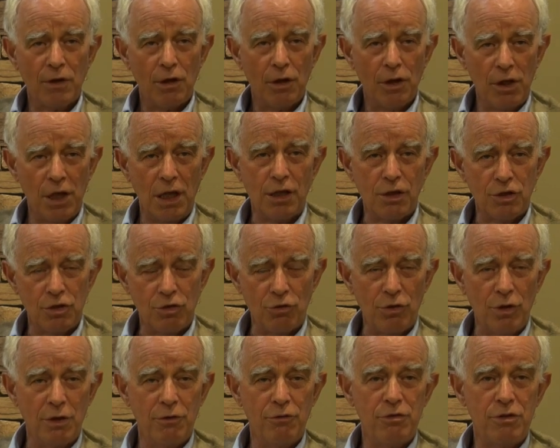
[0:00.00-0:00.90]
thick,
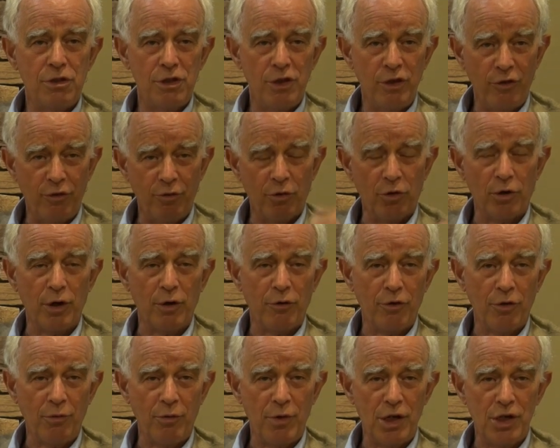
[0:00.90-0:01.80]
so you receive more
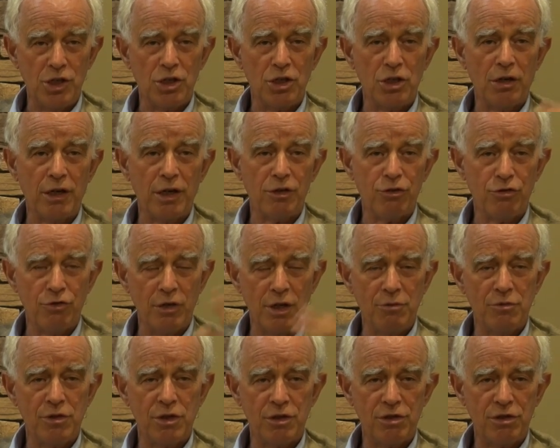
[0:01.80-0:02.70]
information, like
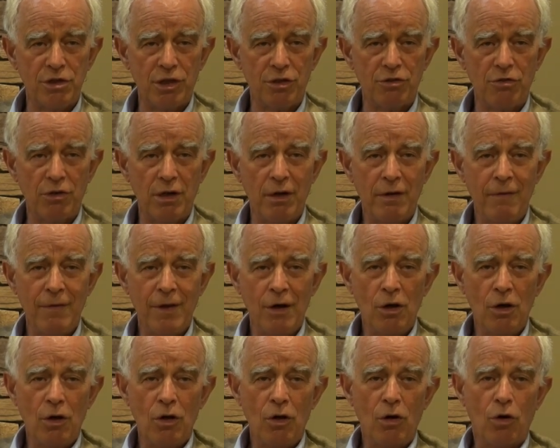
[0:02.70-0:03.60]
dreams, etc.
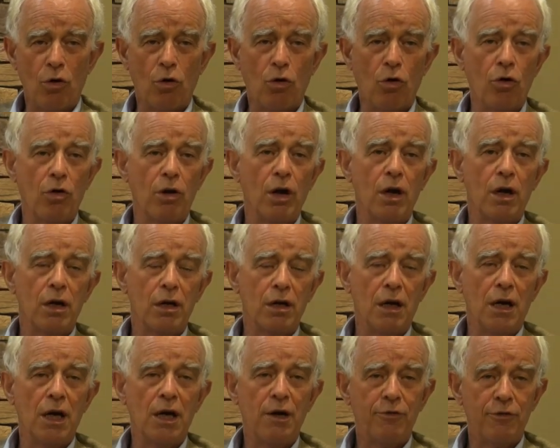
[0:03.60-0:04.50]
Mm-hmm. Or
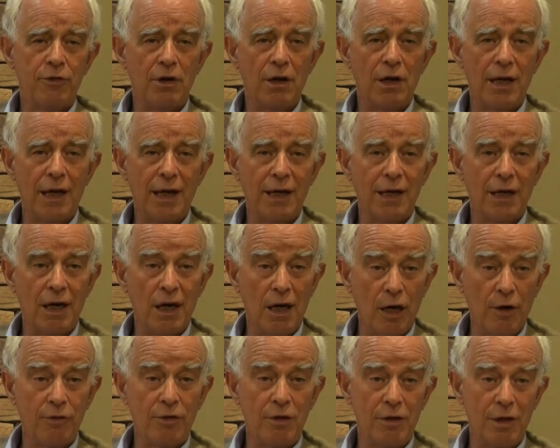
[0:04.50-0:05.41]
like
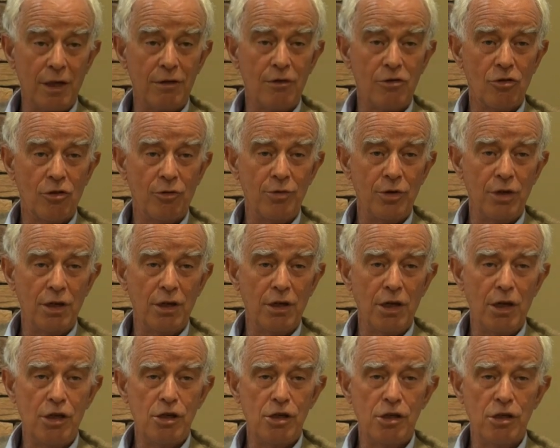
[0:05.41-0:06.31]
after-death
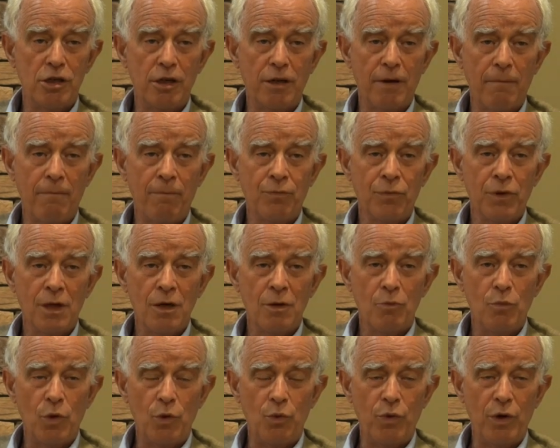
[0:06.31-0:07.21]
communication. Mm-hmm.
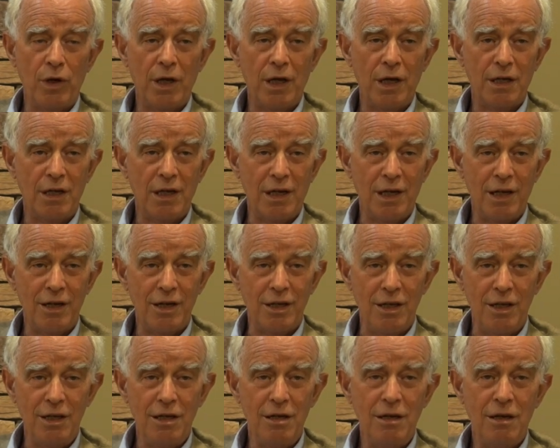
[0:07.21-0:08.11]
But when you had an
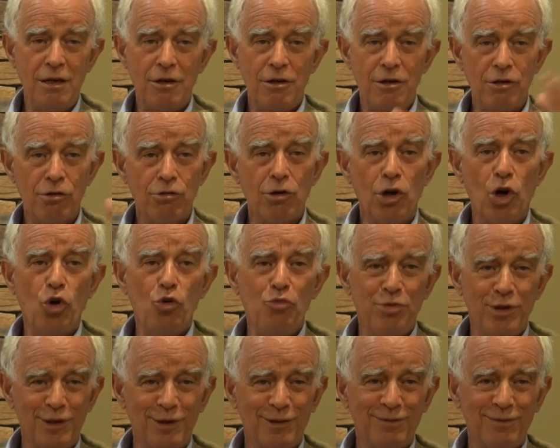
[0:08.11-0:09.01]
NDE, you're open.